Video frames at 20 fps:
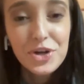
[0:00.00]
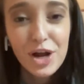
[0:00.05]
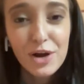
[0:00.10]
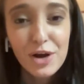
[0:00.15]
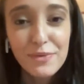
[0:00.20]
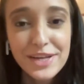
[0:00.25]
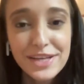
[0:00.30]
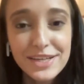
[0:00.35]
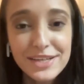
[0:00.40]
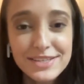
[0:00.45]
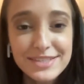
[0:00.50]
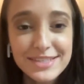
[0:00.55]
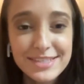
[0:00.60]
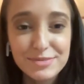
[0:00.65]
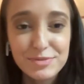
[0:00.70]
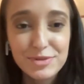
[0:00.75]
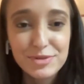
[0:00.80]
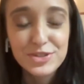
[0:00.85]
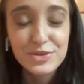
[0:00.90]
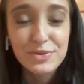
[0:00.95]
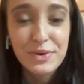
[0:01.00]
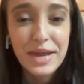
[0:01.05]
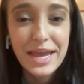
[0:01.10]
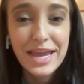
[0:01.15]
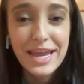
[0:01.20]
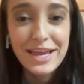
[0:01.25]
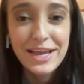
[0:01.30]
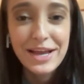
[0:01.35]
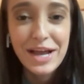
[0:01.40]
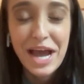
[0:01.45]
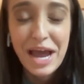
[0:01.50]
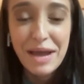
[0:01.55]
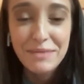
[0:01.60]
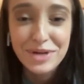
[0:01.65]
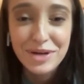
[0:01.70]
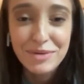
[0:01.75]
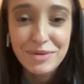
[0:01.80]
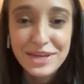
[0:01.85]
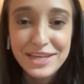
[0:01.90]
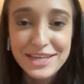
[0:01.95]
our wedding is six months away.
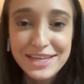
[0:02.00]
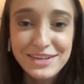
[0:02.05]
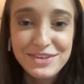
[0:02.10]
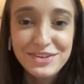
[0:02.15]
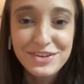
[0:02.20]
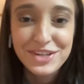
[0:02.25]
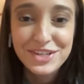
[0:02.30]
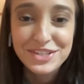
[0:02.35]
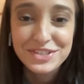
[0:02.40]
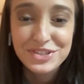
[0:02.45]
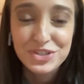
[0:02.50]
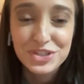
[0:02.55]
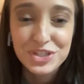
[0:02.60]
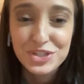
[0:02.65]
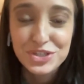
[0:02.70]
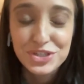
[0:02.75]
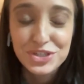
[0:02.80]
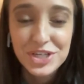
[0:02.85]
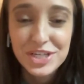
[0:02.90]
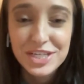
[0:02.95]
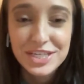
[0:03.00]
I'm not making a lot as a teacher.